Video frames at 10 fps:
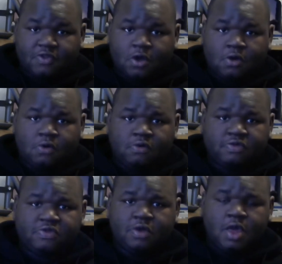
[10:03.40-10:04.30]

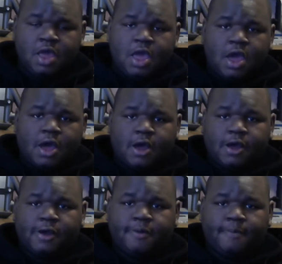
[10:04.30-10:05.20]
those.
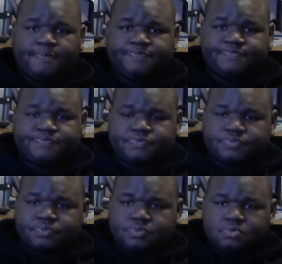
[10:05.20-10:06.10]
Um,
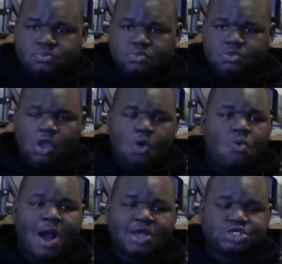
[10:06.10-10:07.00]

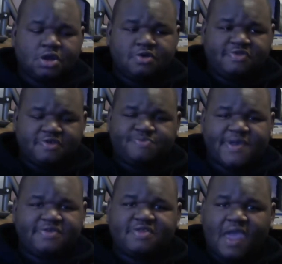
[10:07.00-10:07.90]
Washers to
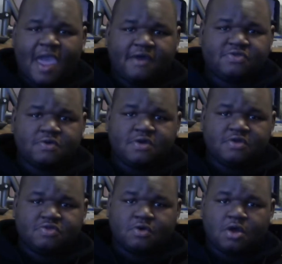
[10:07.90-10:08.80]
space the axle,
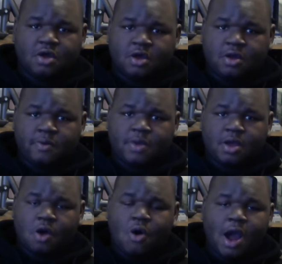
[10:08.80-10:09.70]
he's
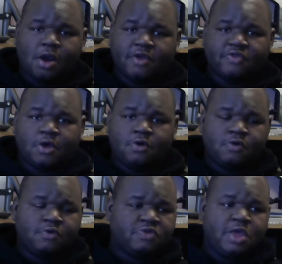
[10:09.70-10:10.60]
acquiring
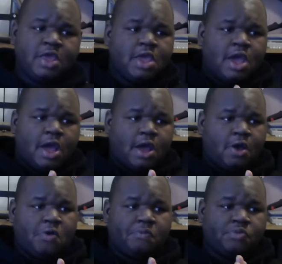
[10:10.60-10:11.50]
those.
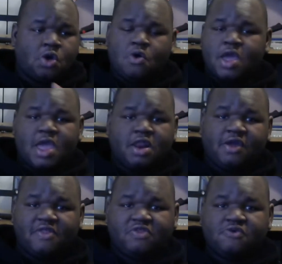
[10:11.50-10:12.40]
Go ahead and
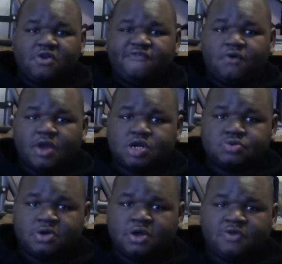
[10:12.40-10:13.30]
get the 24-inch
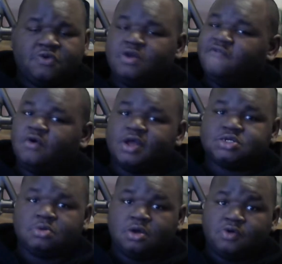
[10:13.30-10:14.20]
wheel.
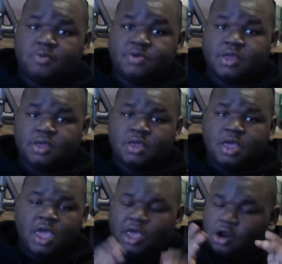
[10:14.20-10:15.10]
24-inch wheel will be,
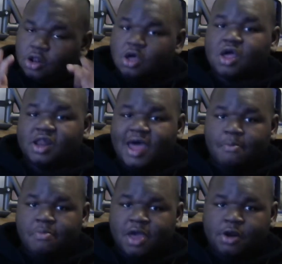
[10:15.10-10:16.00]
it'll look a
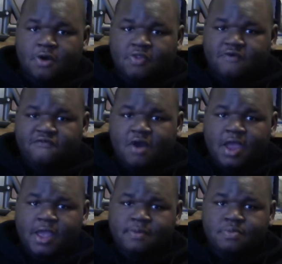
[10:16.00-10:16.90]
lot better on the
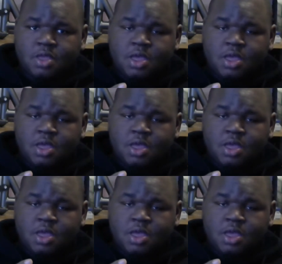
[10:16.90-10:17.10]
frame,